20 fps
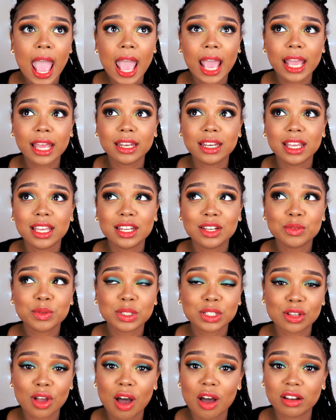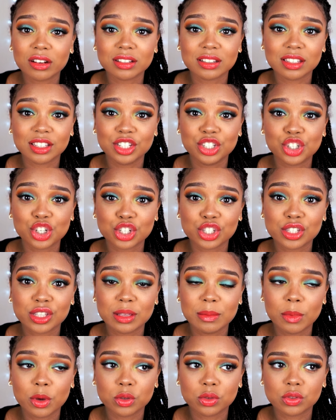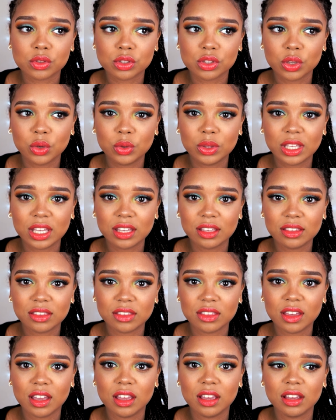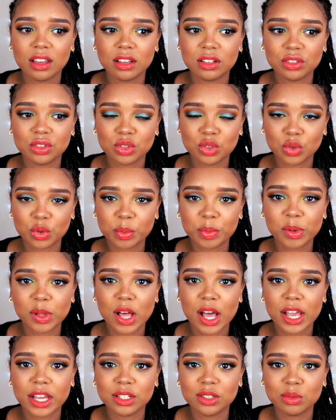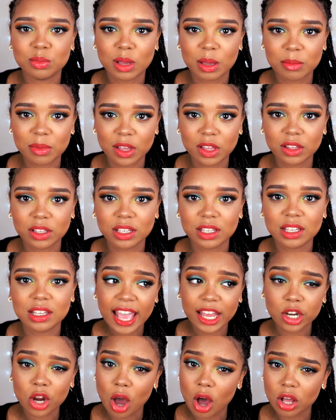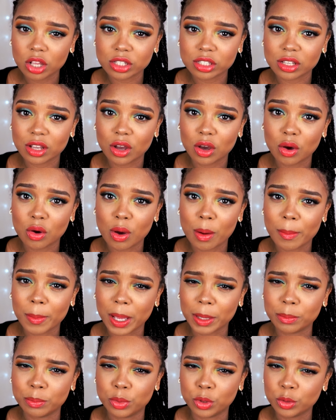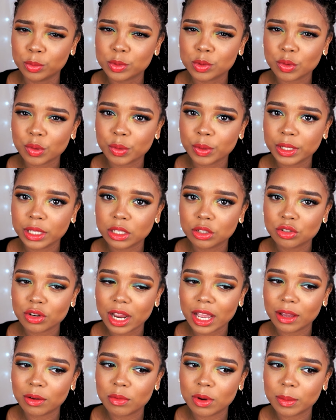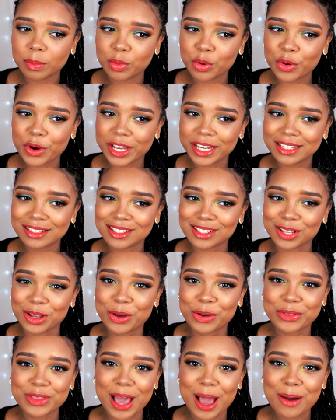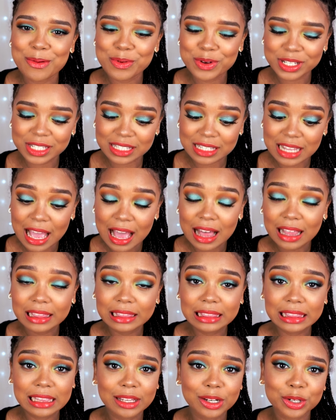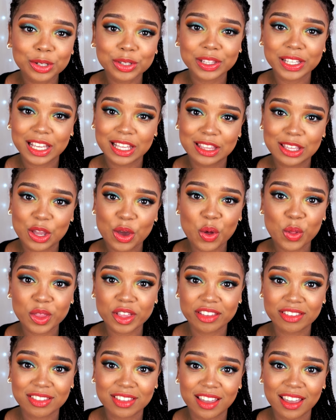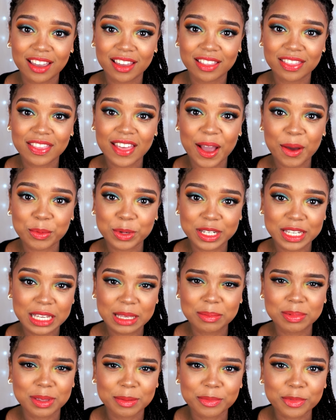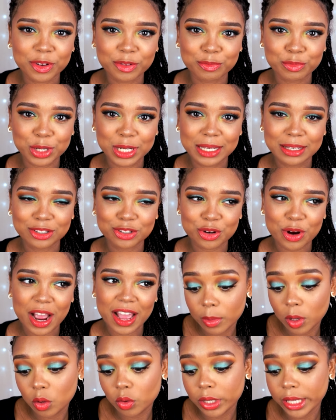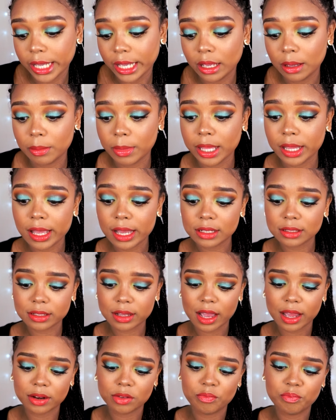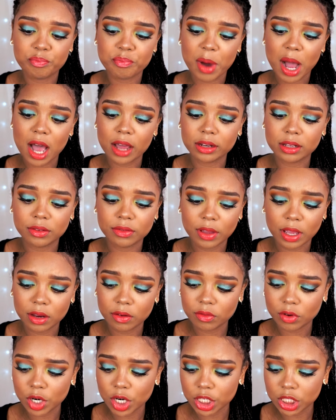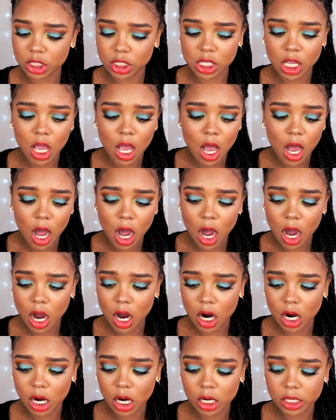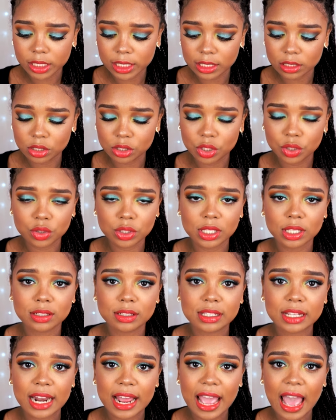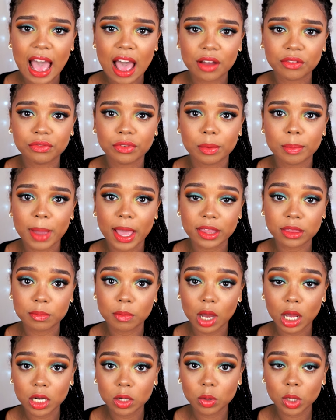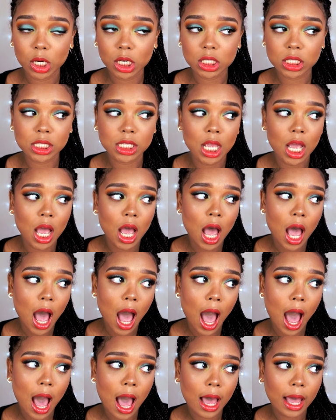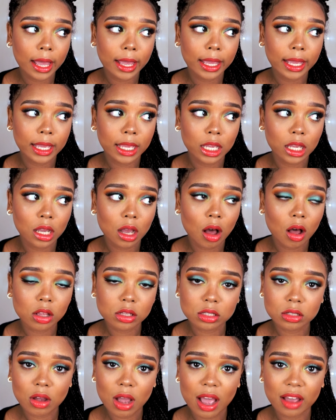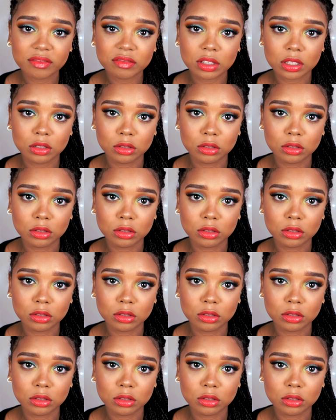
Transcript: And it was honestly just the most soothing thing to apply to my belly. And also, my boobs were really dry at one point, so that was literally the only thing that would keep them from being dry. Okay, and my last kind of body favorites are these two scents that I have from Bath & Body Works. I also have the